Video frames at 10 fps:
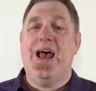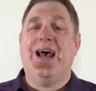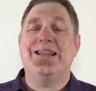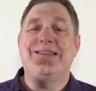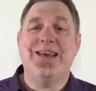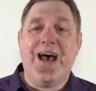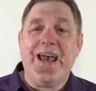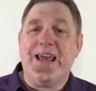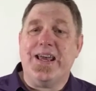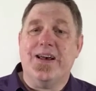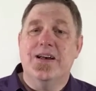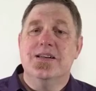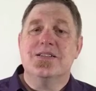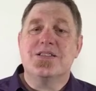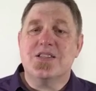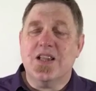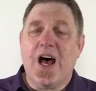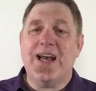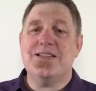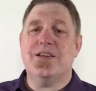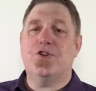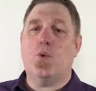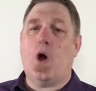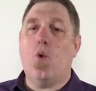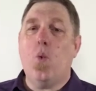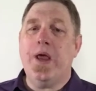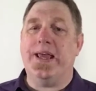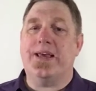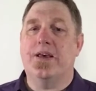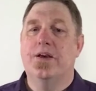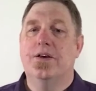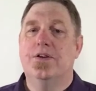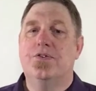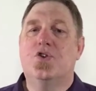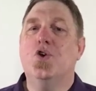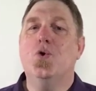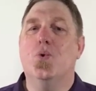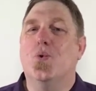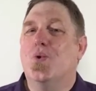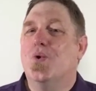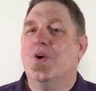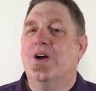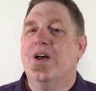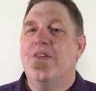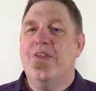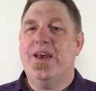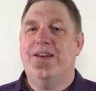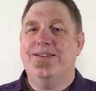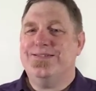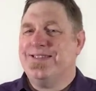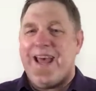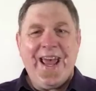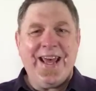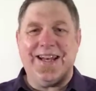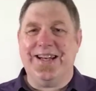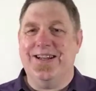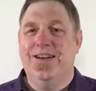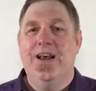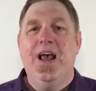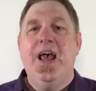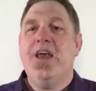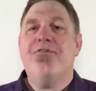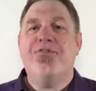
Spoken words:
A day slides into a week, 2, then 10. He